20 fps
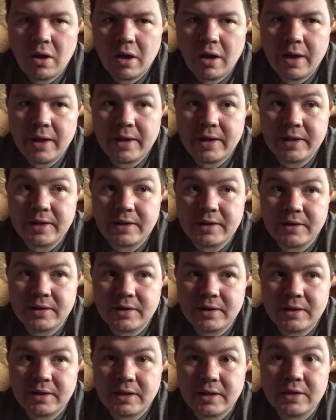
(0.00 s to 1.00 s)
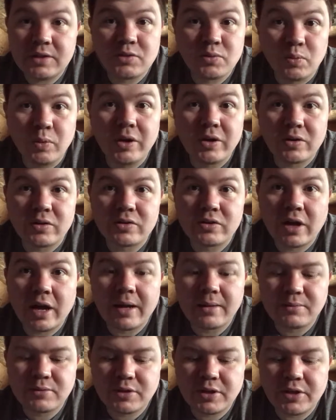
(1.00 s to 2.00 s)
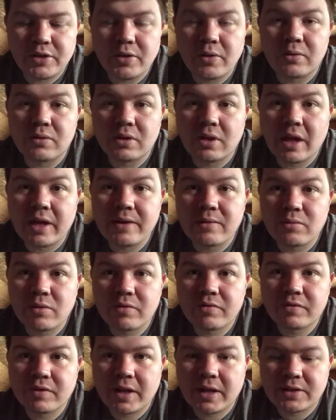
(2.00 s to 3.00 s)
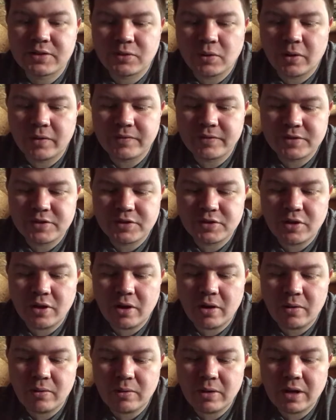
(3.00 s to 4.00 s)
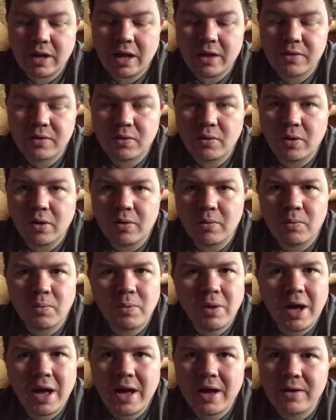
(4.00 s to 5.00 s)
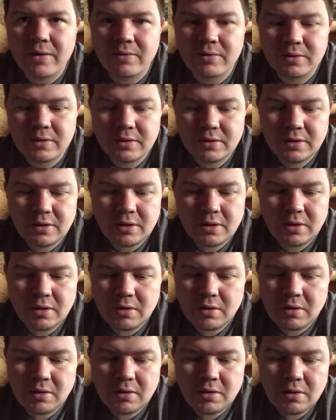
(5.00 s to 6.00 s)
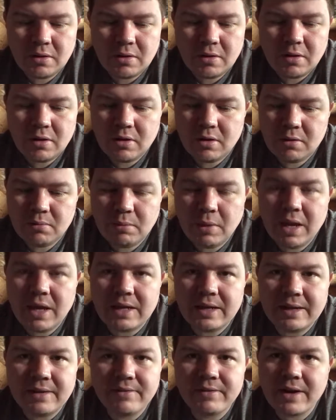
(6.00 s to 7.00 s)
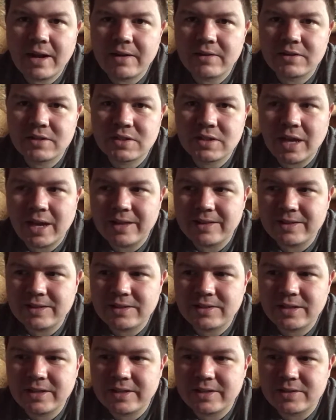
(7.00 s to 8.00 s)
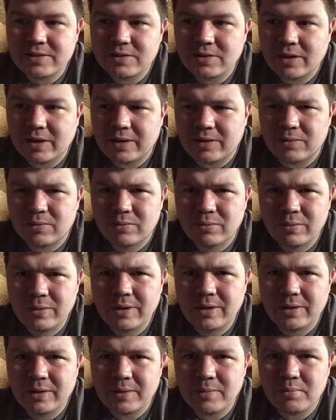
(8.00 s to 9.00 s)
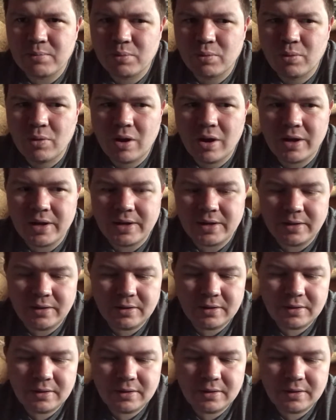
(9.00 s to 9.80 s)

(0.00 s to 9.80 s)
And it's winter time, so you know light reflects off the snow, and I thought, wow, man, even outside this thing is like really bright.